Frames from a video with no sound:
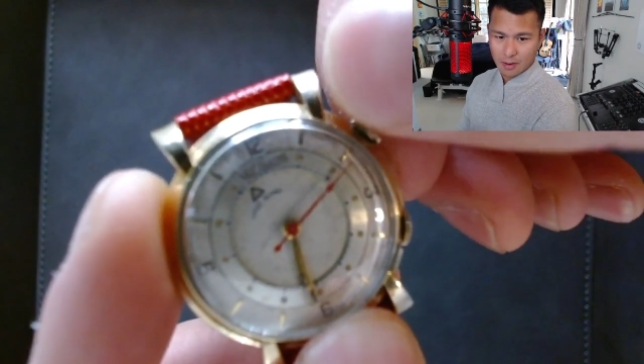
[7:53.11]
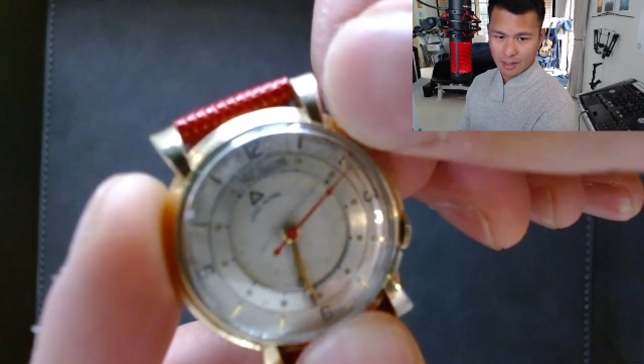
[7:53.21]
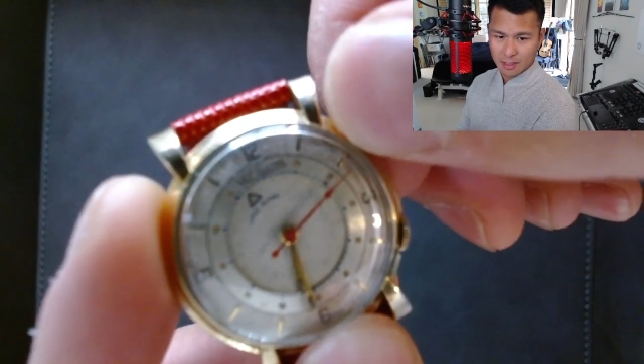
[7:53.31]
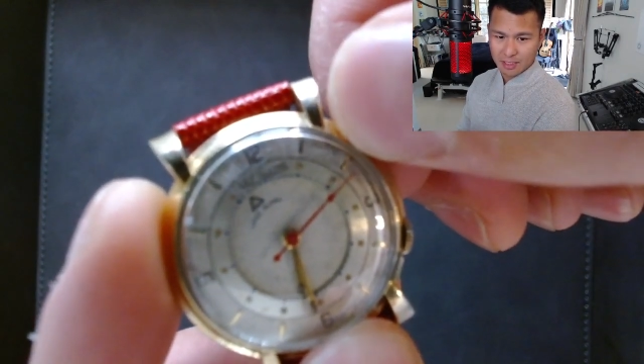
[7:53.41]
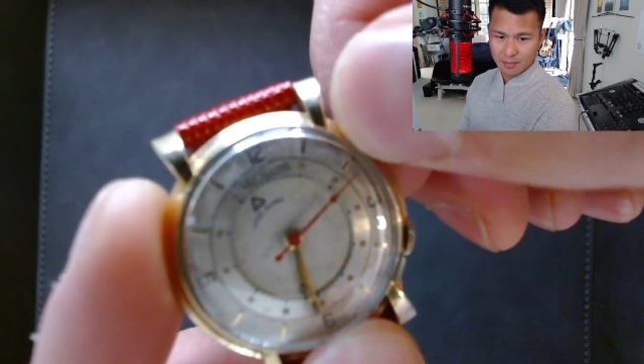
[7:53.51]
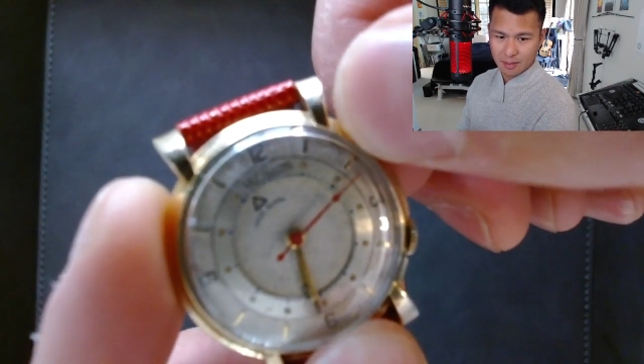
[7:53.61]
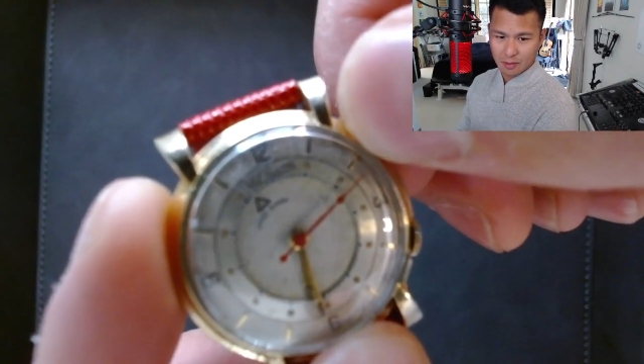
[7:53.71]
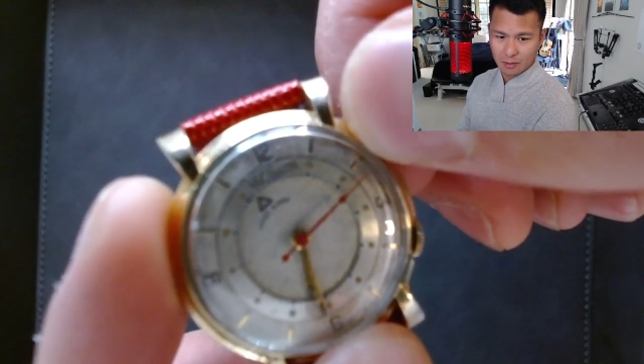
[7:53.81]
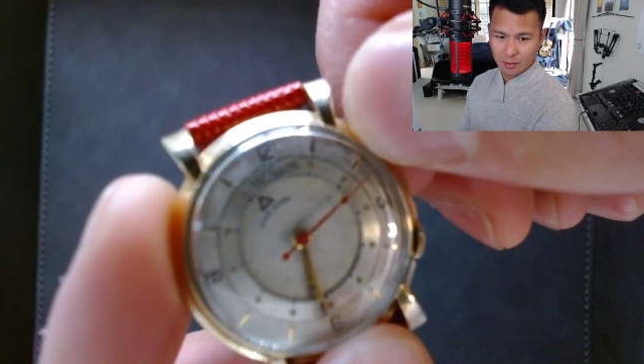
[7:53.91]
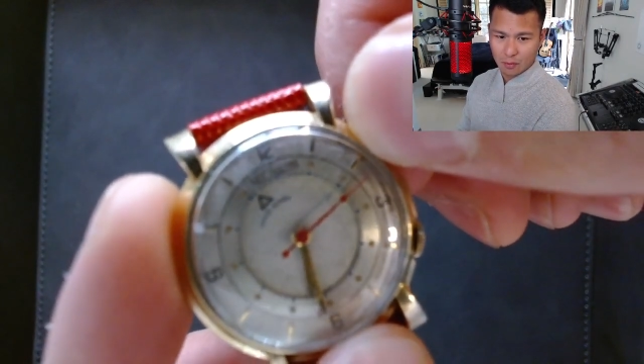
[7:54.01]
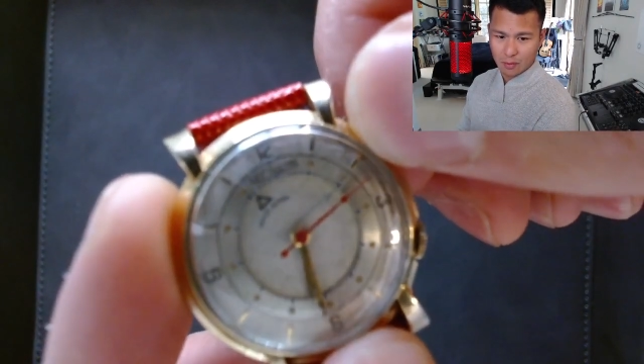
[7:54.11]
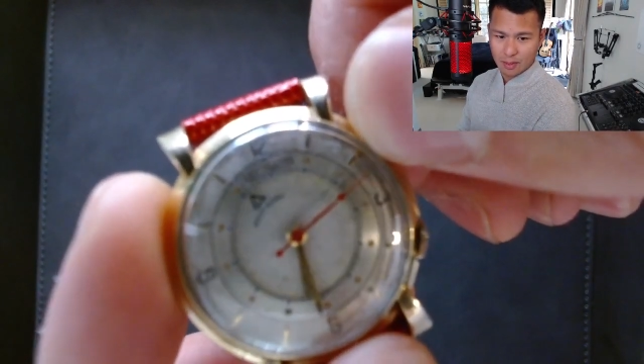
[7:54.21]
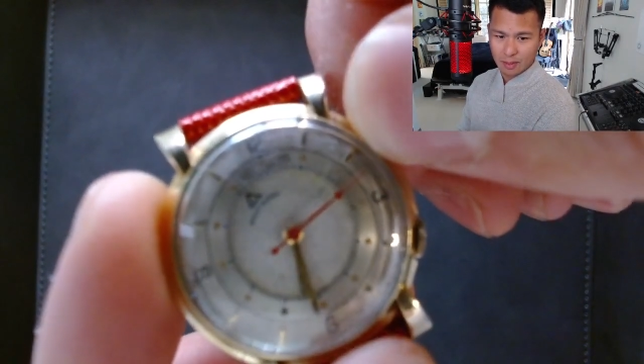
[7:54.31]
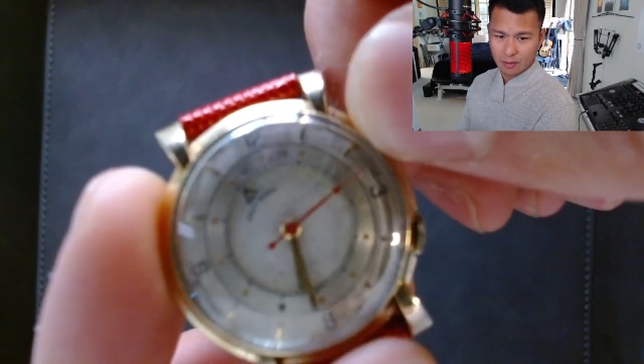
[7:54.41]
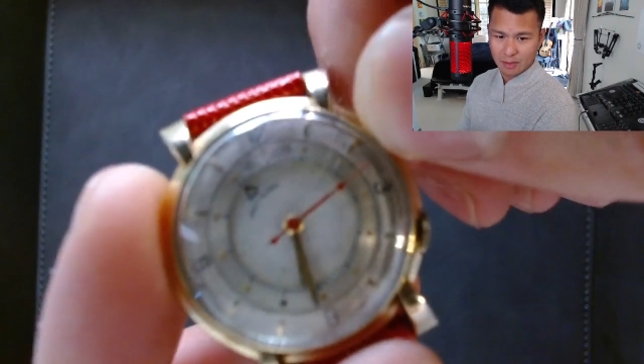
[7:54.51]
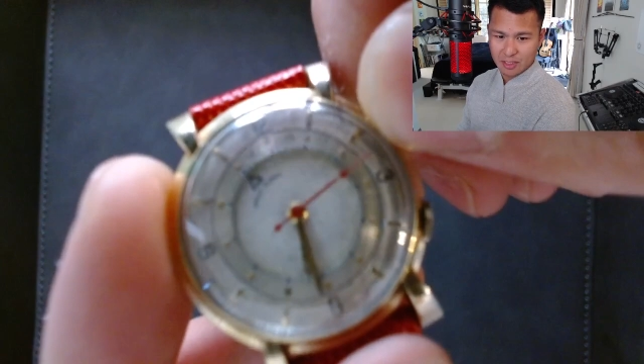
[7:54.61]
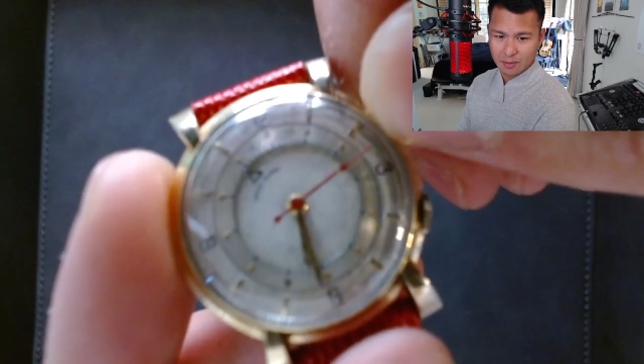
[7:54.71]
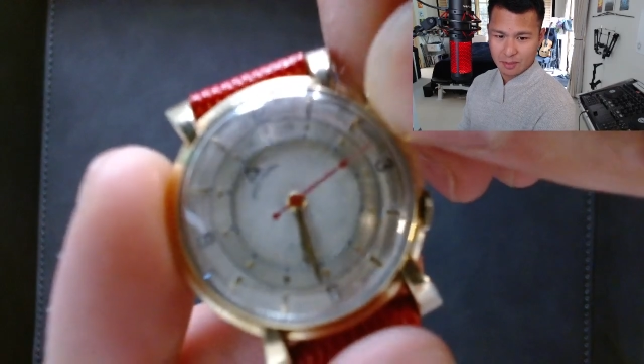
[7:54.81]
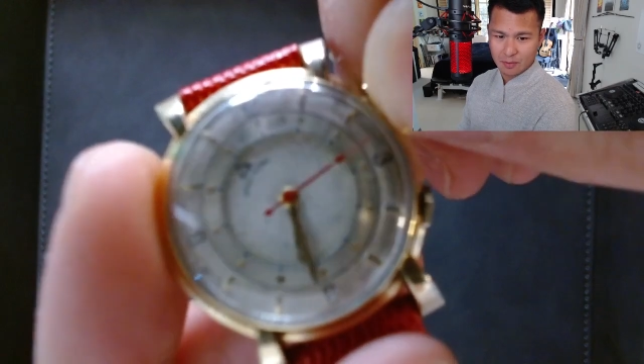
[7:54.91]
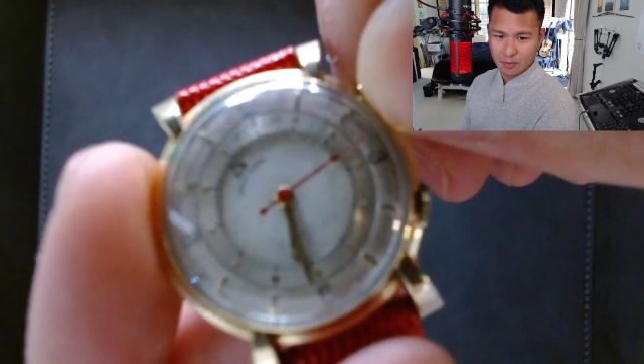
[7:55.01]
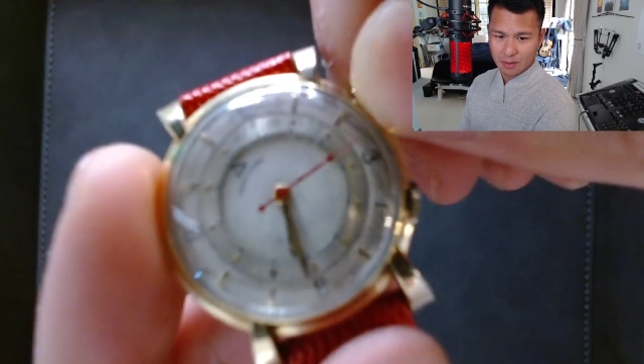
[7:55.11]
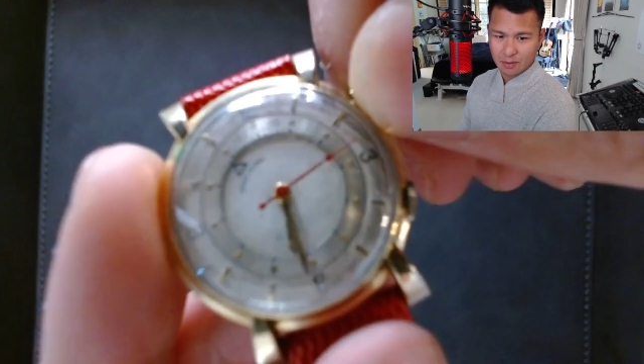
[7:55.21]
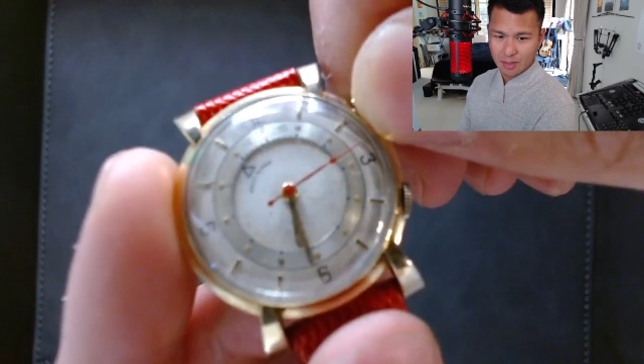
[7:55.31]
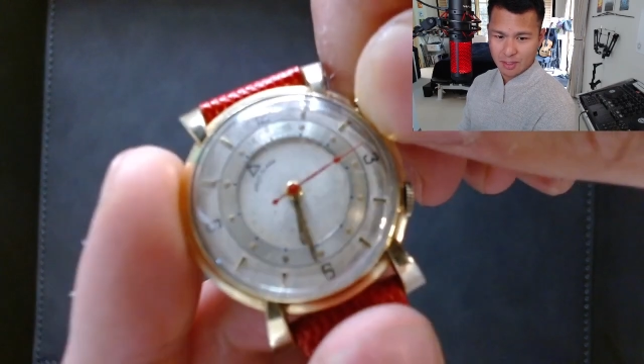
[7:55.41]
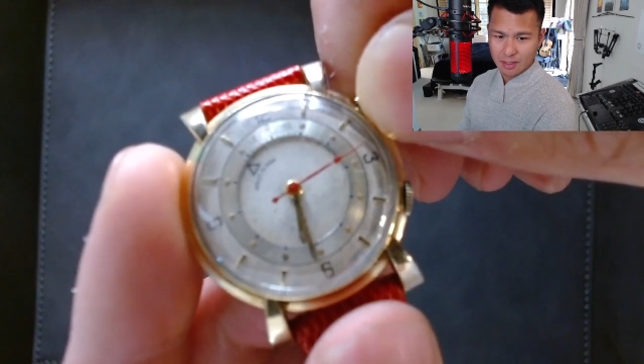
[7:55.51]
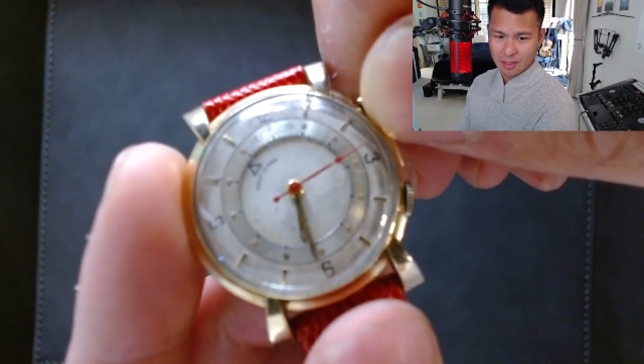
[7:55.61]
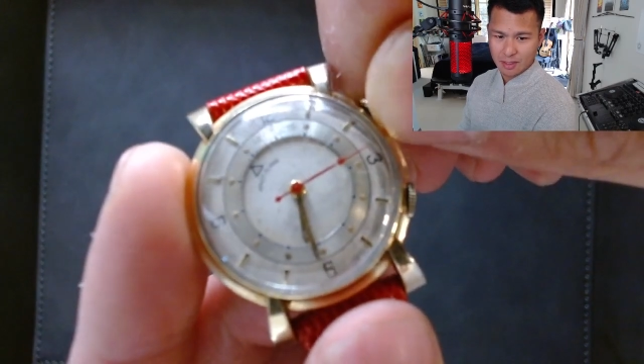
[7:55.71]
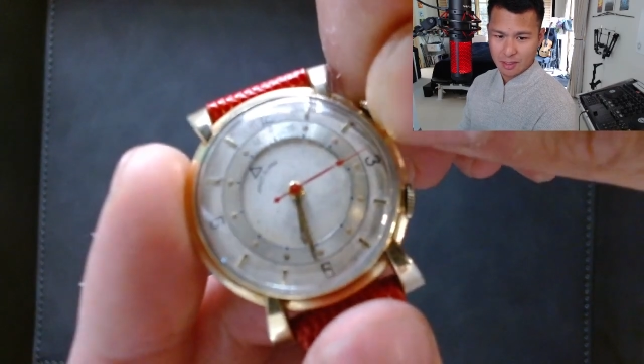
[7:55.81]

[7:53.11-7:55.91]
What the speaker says: I gotta spin it only one. It only spins one direction.